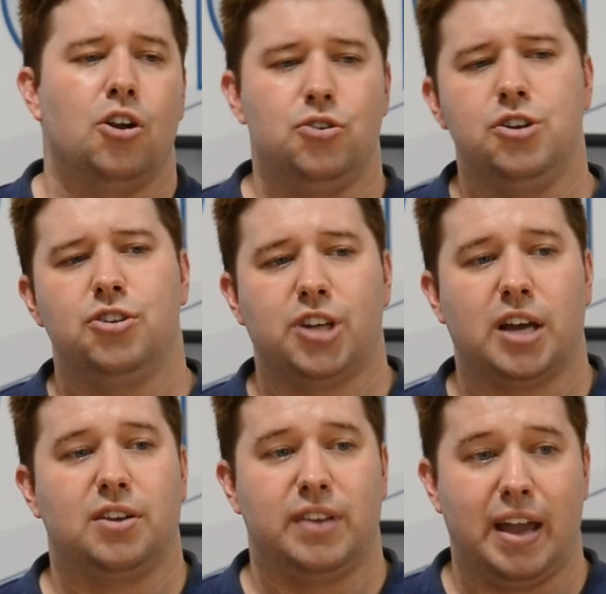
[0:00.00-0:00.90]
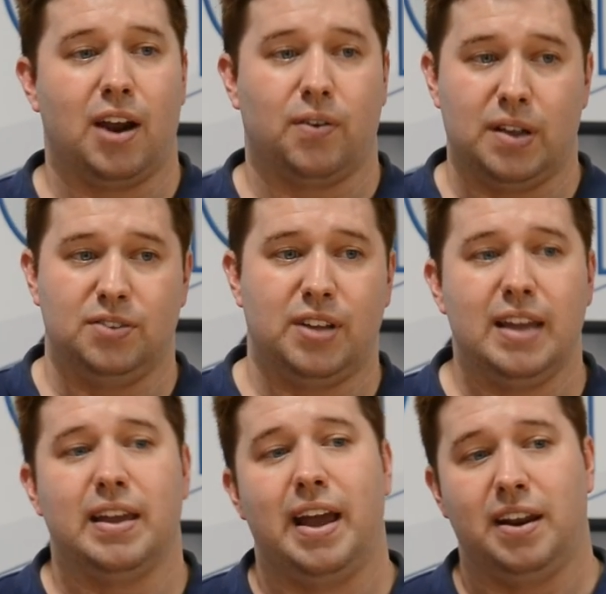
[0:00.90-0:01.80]
You need to check the air
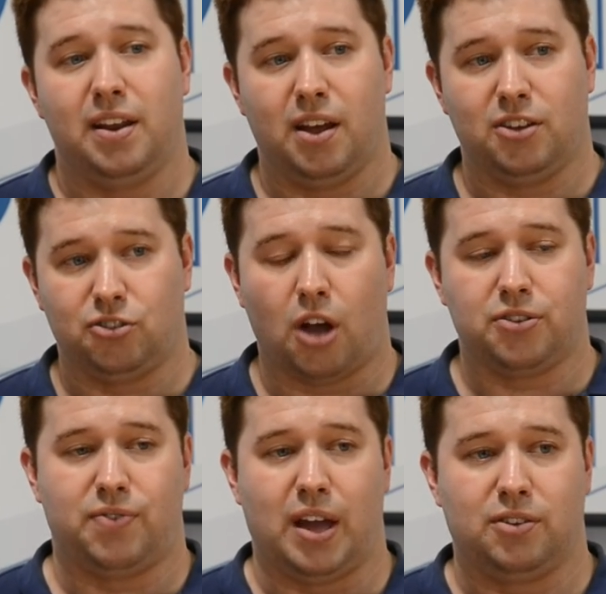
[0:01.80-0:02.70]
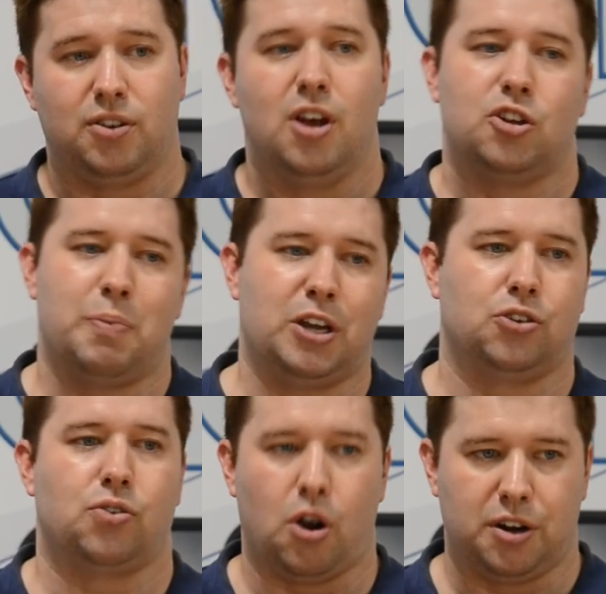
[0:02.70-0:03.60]
intake and exhaust vents to make
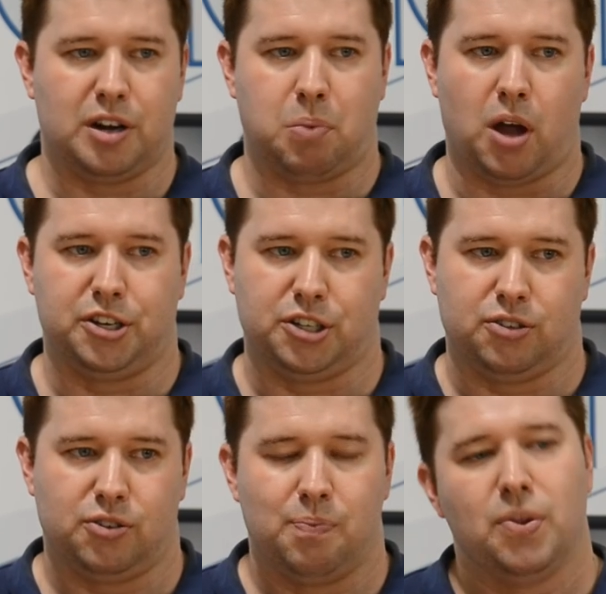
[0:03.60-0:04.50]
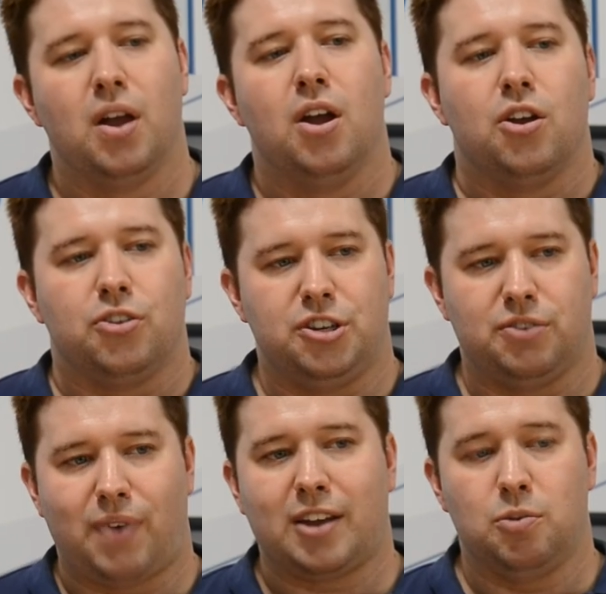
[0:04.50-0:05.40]
sure there aren't any blockages. You need
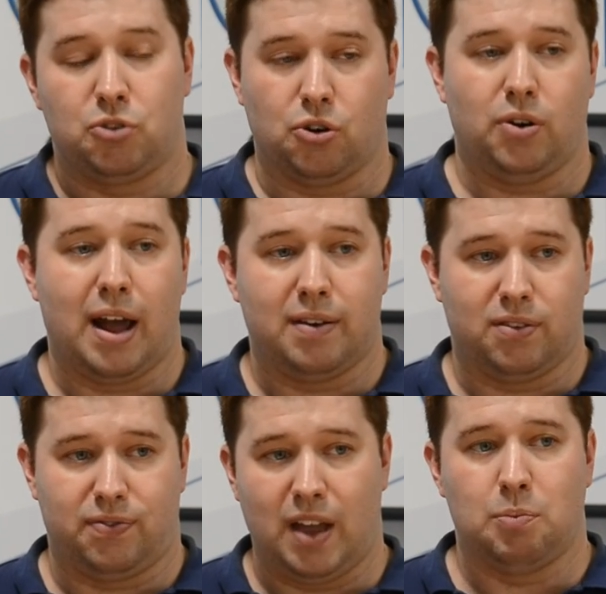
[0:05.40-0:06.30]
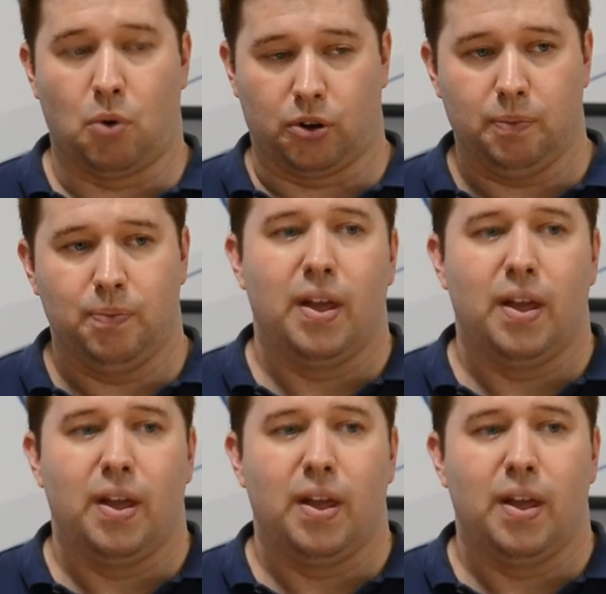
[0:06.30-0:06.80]
to vacuum dirt out of the fan motor